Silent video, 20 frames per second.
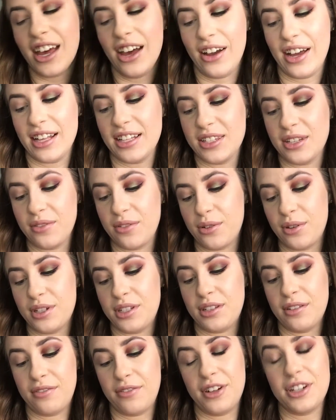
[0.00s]
Okay, so of
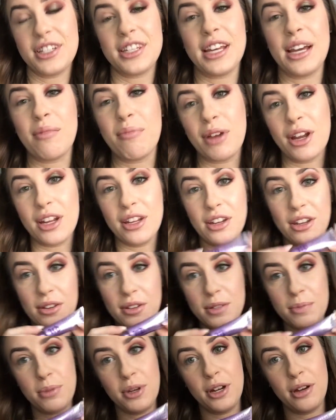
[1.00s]
course the first thing I'm going to do
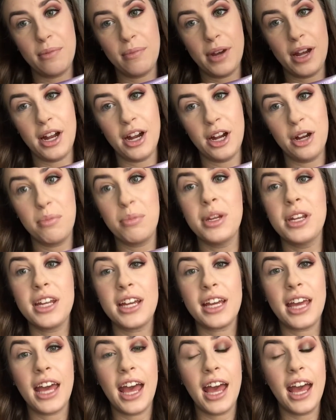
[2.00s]
is put on my Urban
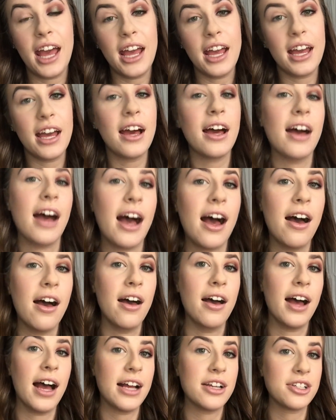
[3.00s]
Decay
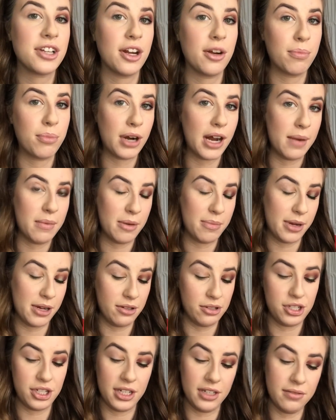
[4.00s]
eyeshadow primer
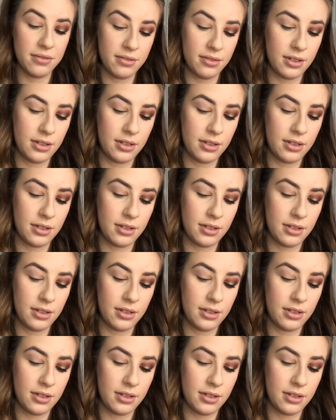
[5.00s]
potion.